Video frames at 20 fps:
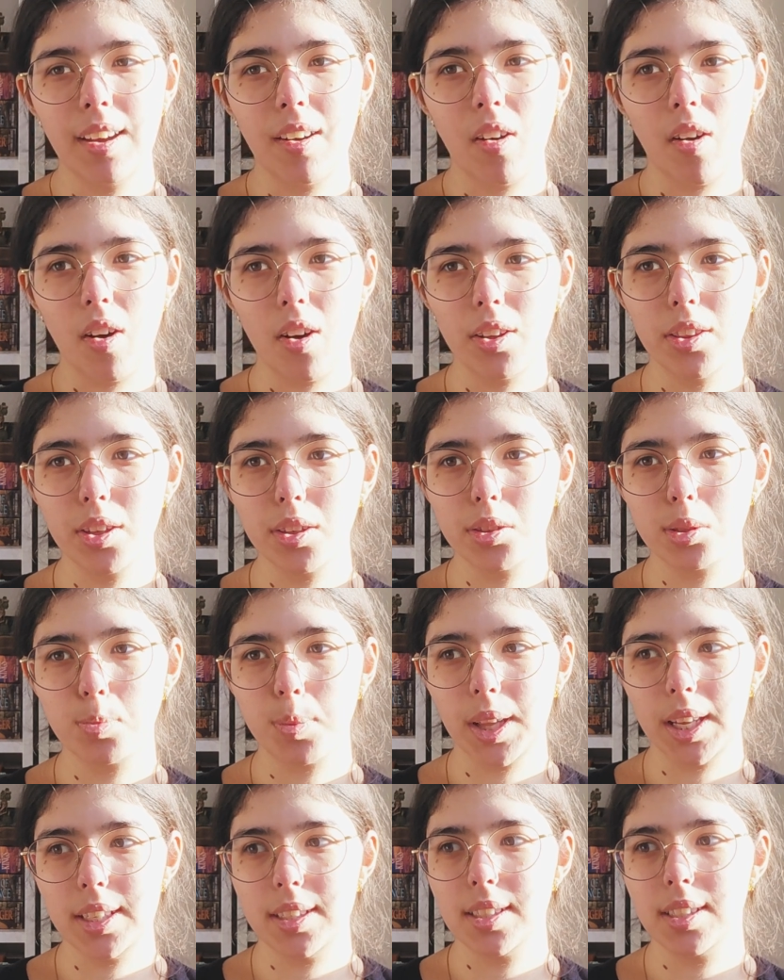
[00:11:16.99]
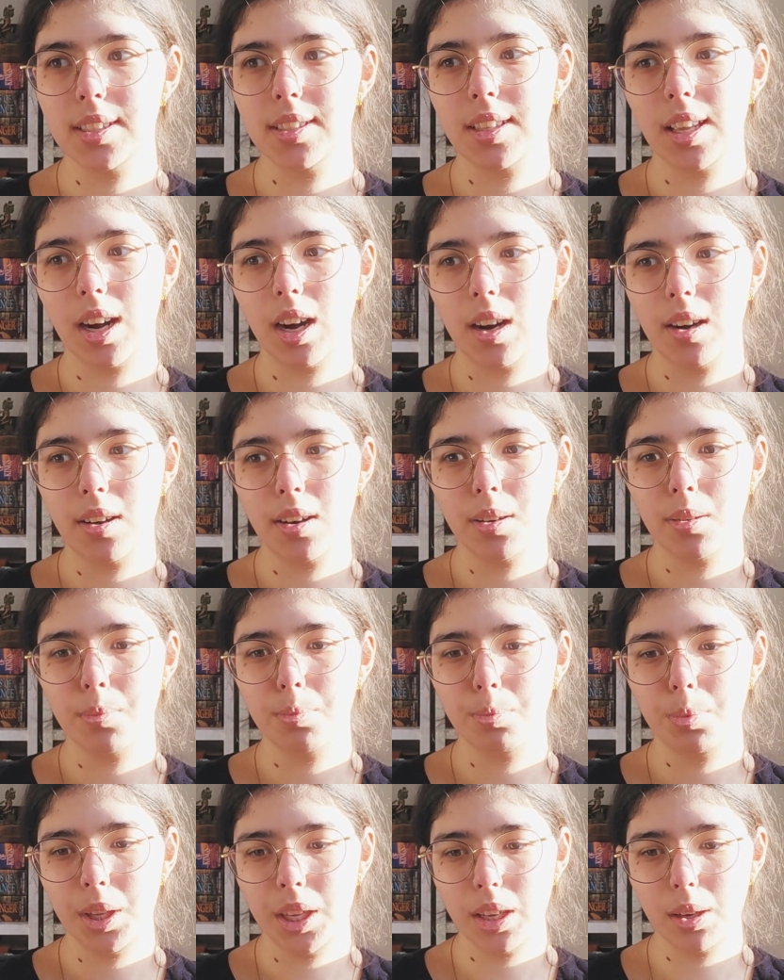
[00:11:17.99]
all those places that are
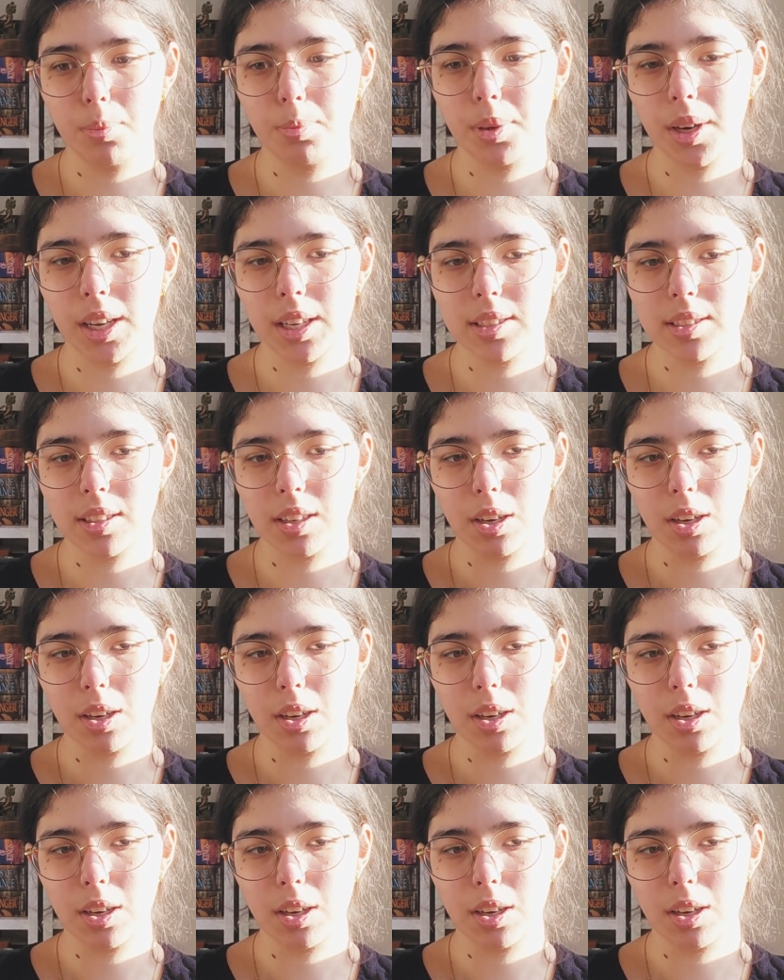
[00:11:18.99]
being oppressed,